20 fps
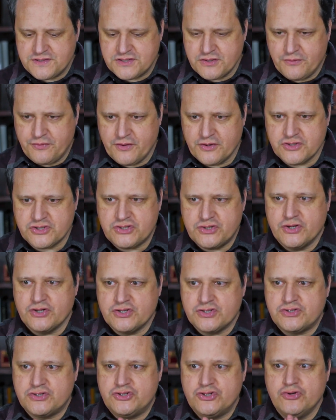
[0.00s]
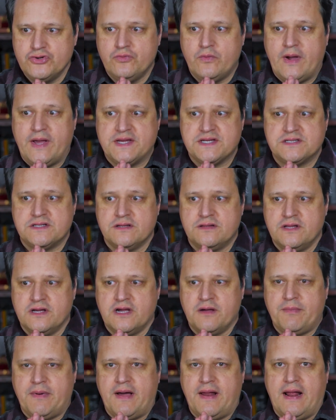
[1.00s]
So there's two ways to
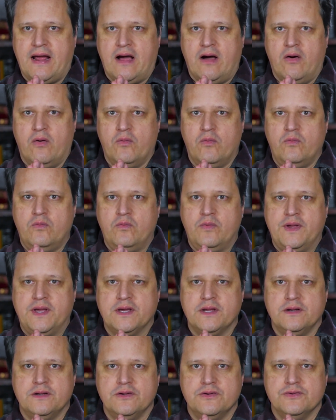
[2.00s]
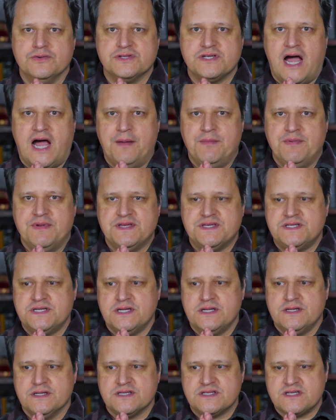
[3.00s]
think about how we can use
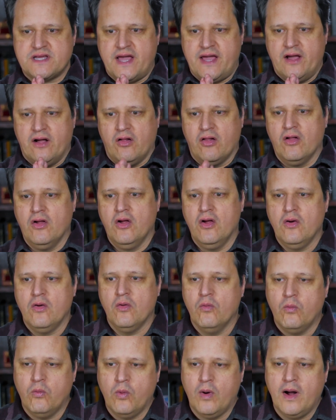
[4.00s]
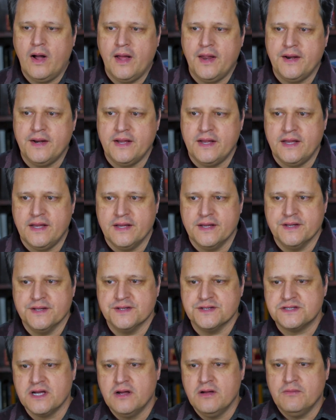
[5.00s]
IBC to scale. One
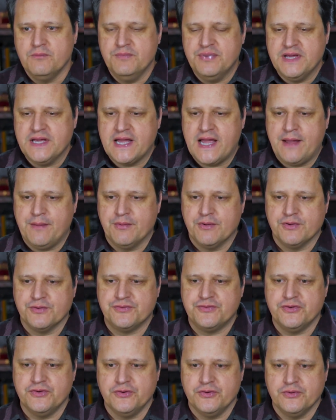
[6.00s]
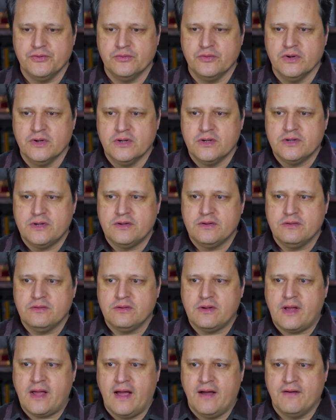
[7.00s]
is being able to
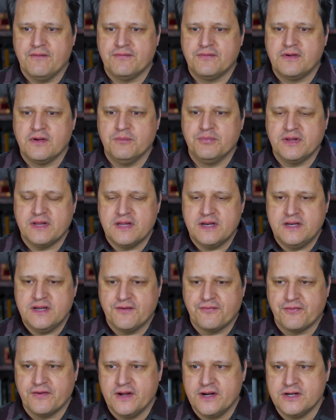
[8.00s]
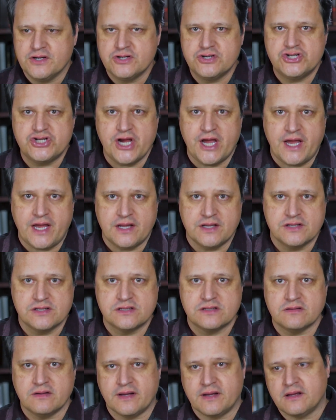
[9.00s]
have completely different
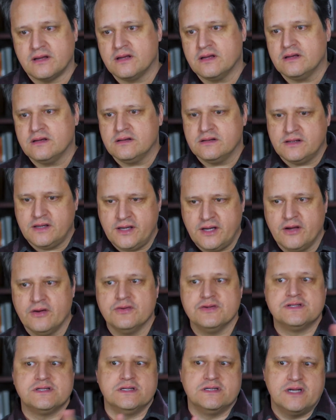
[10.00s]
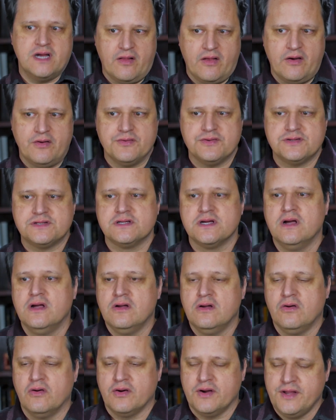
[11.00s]
chains like EOS and Telos,
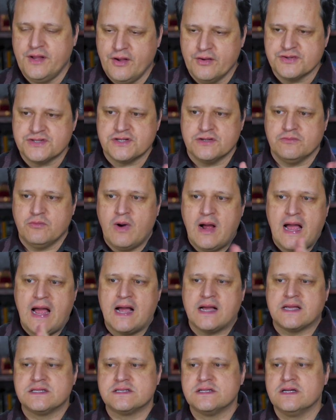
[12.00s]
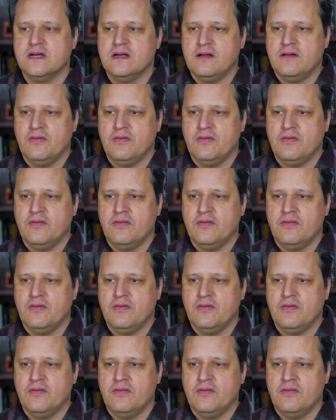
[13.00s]
EOS and Wax,